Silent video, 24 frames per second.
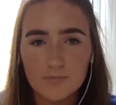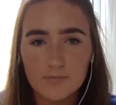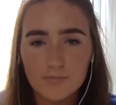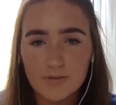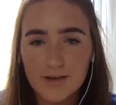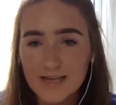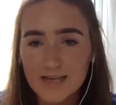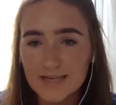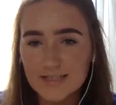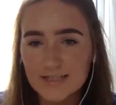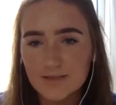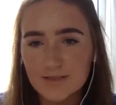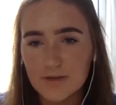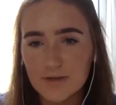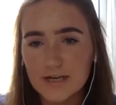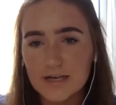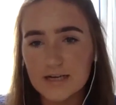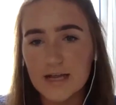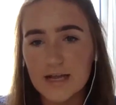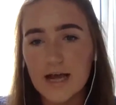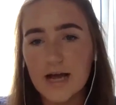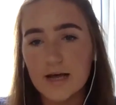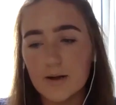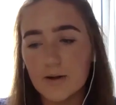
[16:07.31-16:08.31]
place them
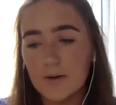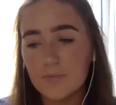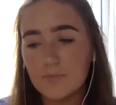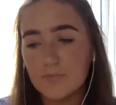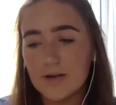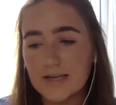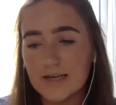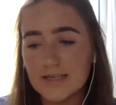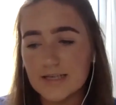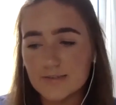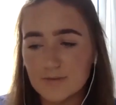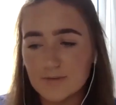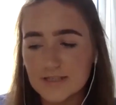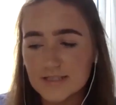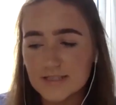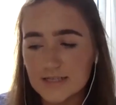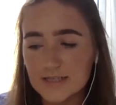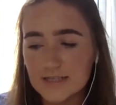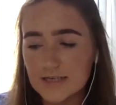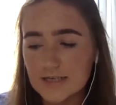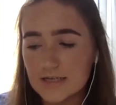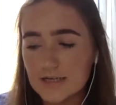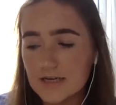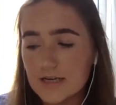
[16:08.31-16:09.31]
in a placement
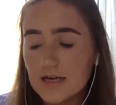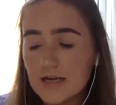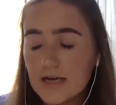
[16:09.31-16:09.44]
in